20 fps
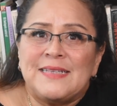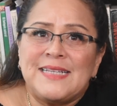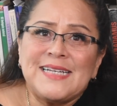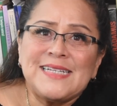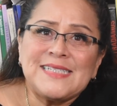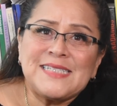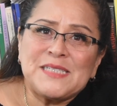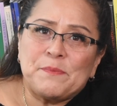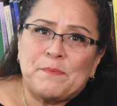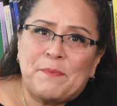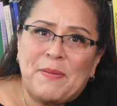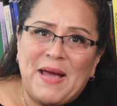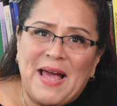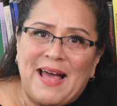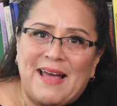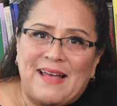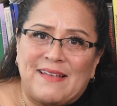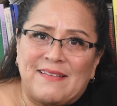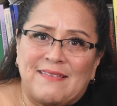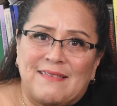These
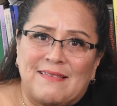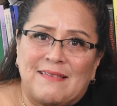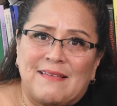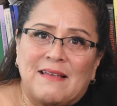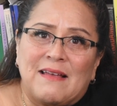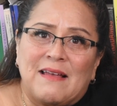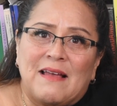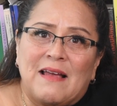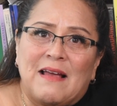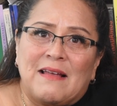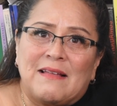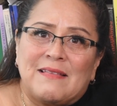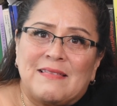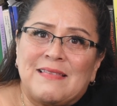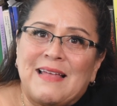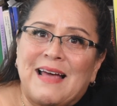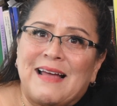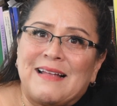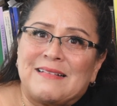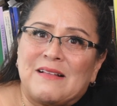paths
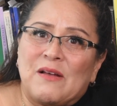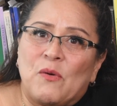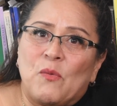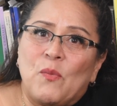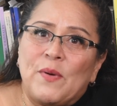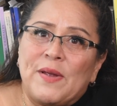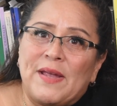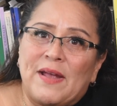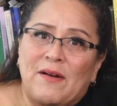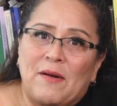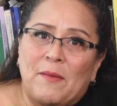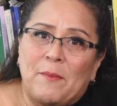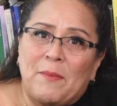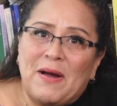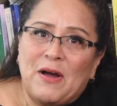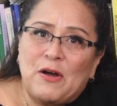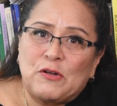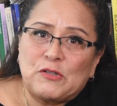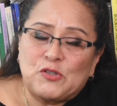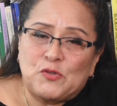that we are
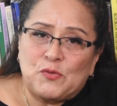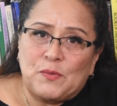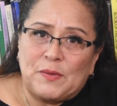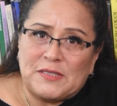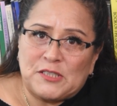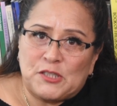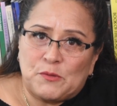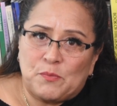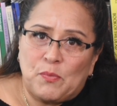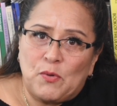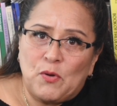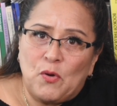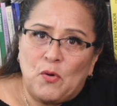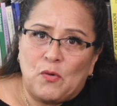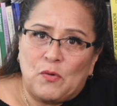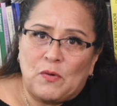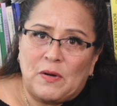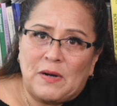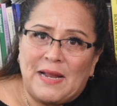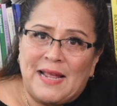about to
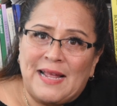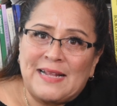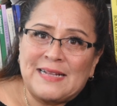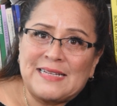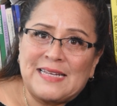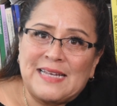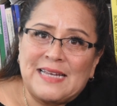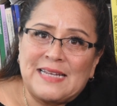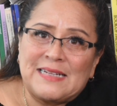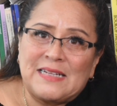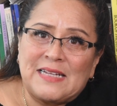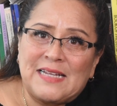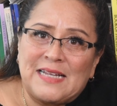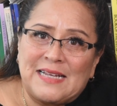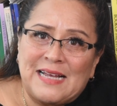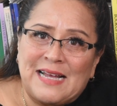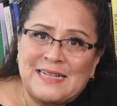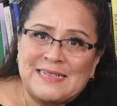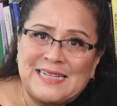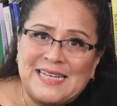explore and get
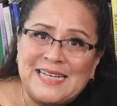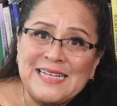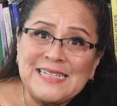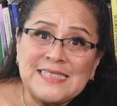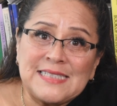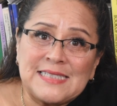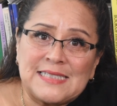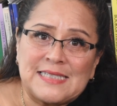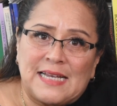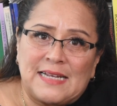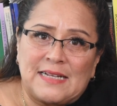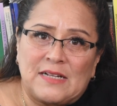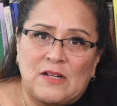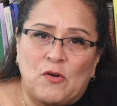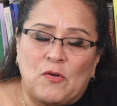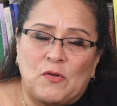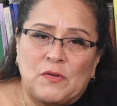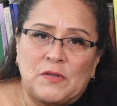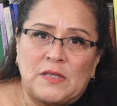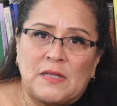an insight
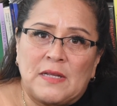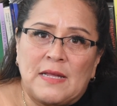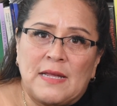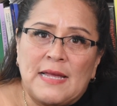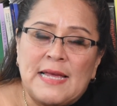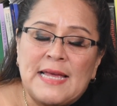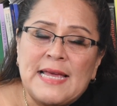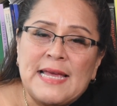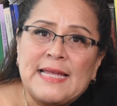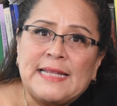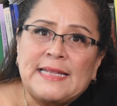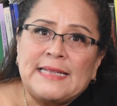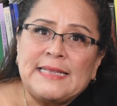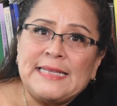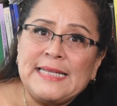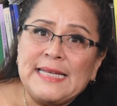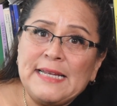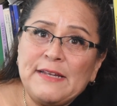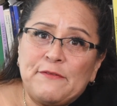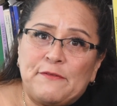on
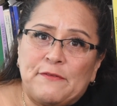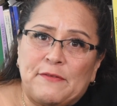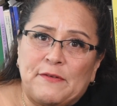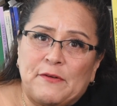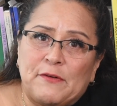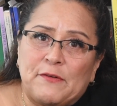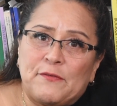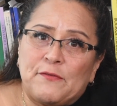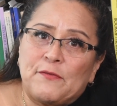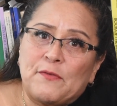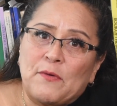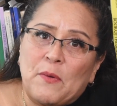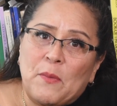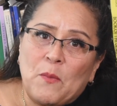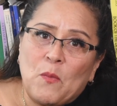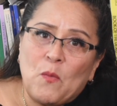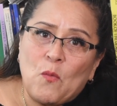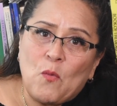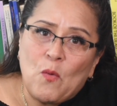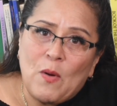differ
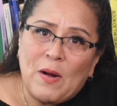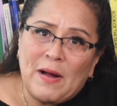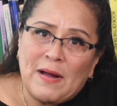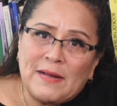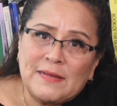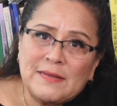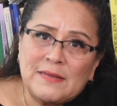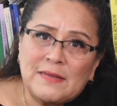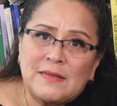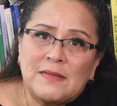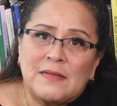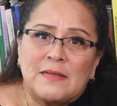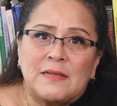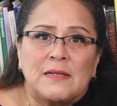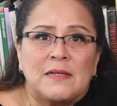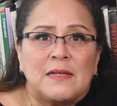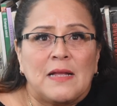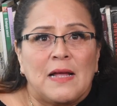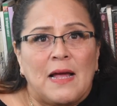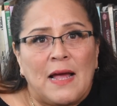from one
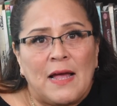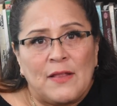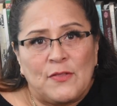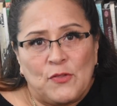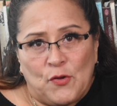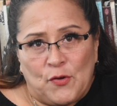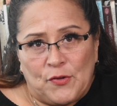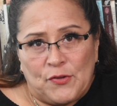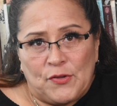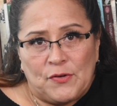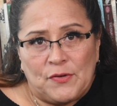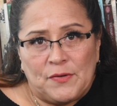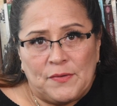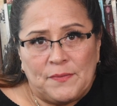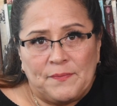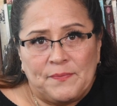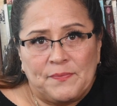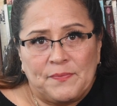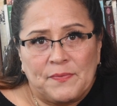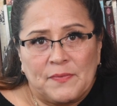another.